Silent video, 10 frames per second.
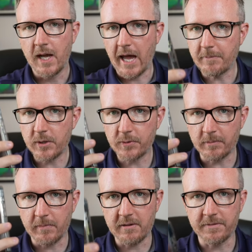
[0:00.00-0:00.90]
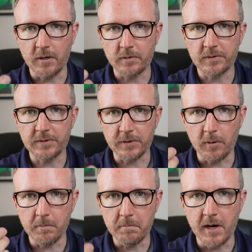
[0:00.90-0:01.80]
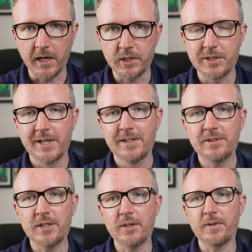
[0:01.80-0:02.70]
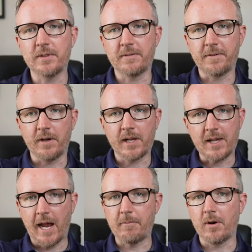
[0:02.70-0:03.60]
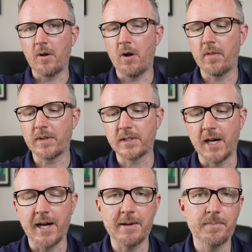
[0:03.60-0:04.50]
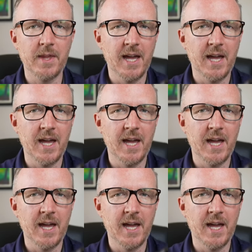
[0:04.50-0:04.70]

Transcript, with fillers: I'm using my phone so much to use it for a camera all the time.